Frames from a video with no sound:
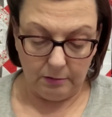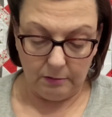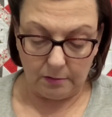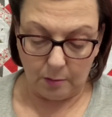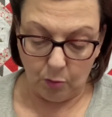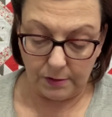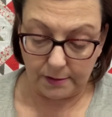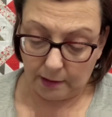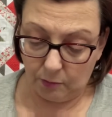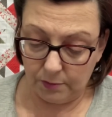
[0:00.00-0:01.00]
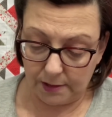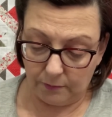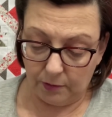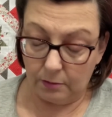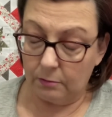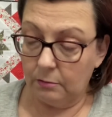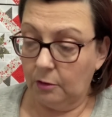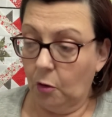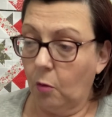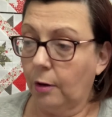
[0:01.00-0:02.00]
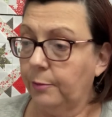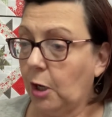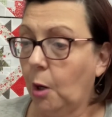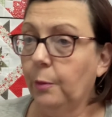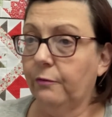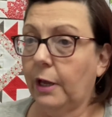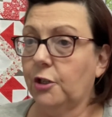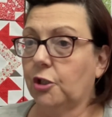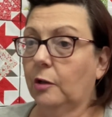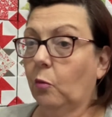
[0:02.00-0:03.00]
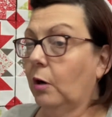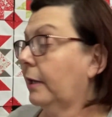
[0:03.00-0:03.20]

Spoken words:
someone said it was even an armed home invasion in one